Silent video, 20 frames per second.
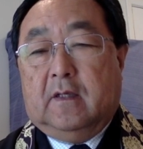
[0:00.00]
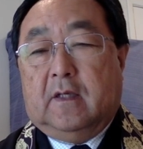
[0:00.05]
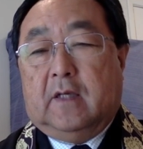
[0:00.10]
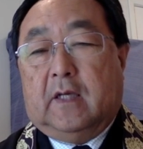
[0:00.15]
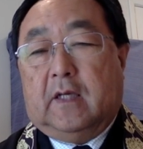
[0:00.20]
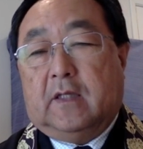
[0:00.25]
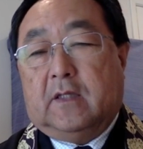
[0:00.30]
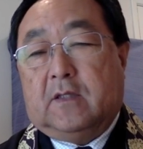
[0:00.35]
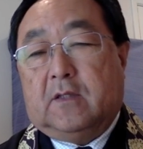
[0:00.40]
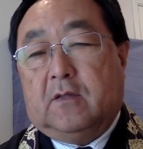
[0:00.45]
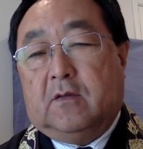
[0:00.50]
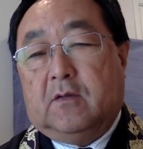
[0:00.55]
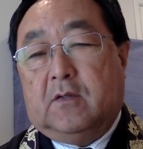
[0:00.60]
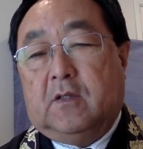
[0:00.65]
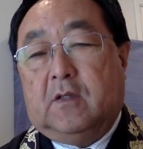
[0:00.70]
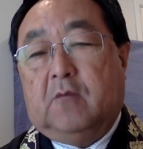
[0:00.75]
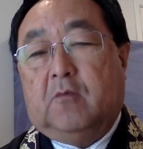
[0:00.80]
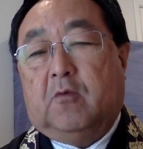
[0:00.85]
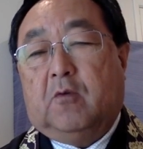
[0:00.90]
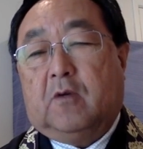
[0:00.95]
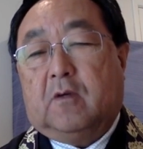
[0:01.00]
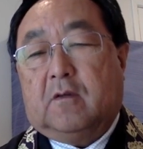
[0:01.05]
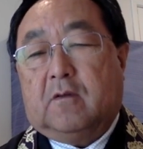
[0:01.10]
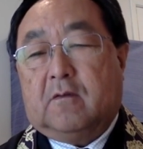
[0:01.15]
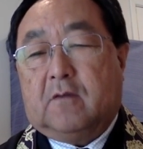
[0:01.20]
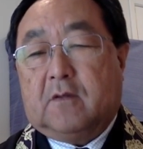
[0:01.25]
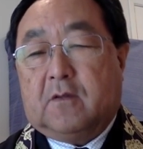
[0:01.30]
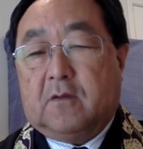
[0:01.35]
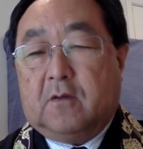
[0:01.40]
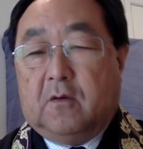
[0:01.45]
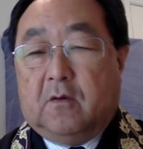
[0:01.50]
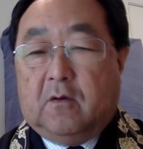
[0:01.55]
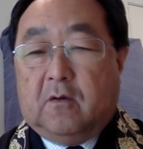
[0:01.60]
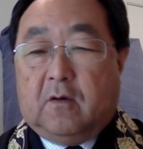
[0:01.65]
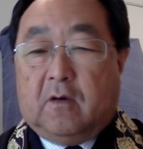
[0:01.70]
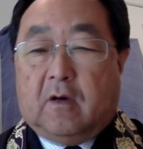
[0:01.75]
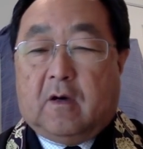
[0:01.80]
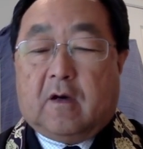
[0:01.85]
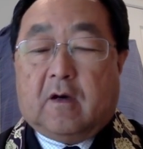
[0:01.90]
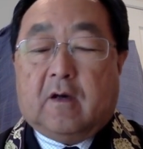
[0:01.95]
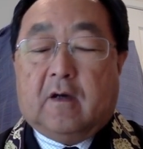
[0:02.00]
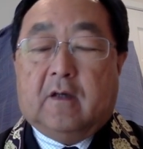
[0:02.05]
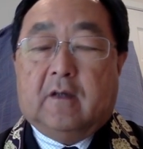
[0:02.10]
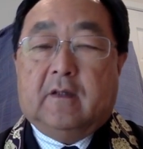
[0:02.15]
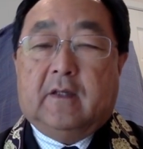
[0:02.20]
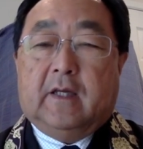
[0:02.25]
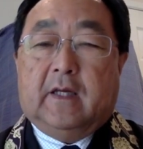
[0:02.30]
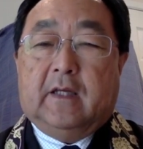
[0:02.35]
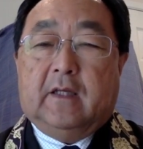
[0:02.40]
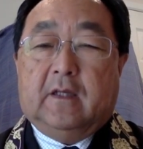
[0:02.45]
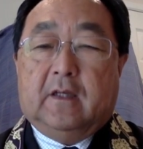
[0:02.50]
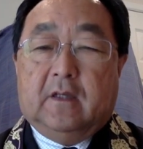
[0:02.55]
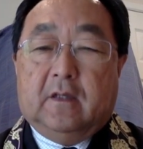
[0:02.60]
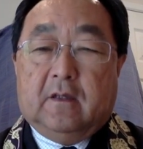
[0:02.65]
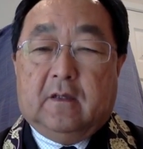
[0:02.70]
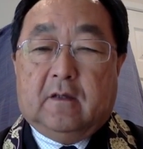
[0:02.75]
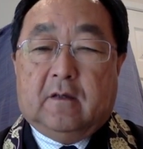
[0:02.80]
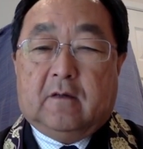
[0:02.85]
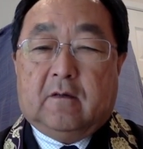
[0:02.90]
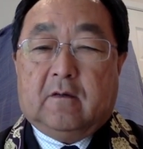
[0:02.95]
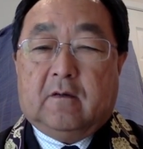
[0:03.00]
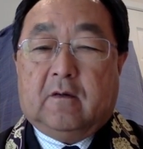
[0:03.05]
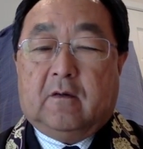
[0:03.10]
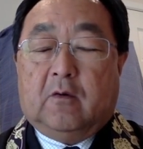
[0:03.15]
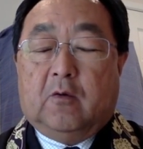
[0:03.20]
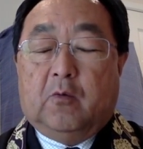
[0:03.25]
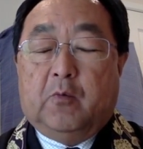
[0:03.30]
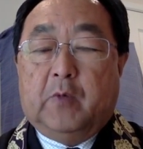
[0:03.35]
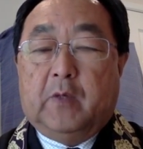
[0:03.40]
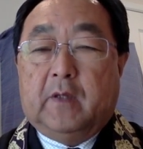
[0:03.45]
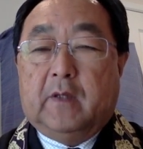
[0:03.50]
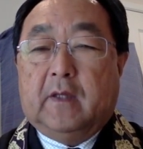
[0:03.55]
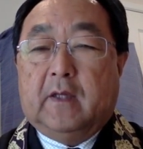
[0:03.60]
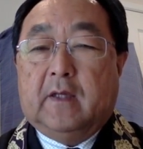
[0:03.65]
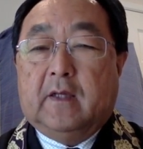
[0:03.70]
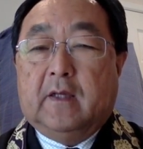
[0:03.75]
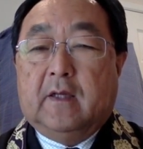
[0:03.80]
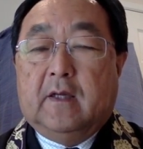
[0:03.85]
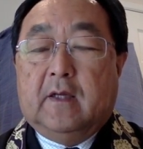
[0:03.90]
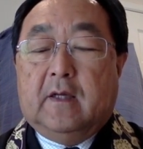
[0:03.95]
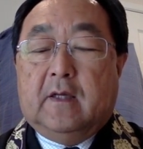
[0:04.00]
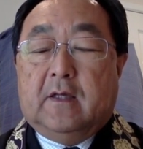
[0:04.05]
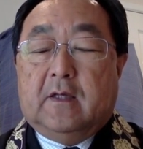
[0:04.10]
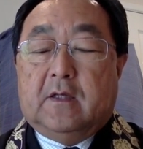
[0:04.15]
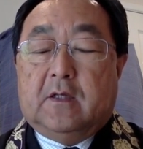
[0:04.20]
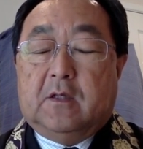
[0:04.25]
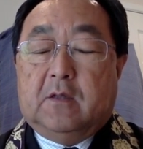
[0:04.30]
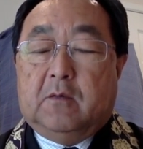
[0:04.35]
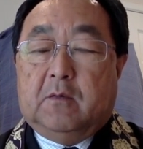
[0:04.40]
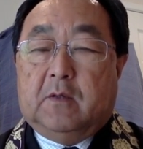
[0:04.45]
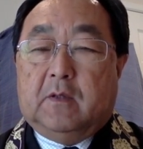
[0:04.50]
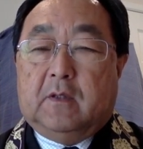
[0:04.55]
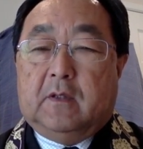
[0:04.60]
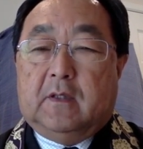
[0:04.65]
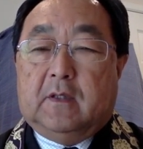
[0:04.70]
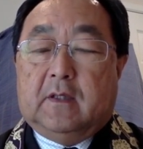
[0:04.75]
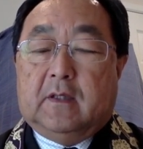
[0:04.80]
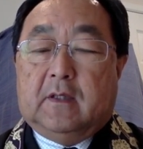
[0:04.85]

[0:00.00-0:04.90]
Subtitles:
And so she worked so hard that year, hoping that she would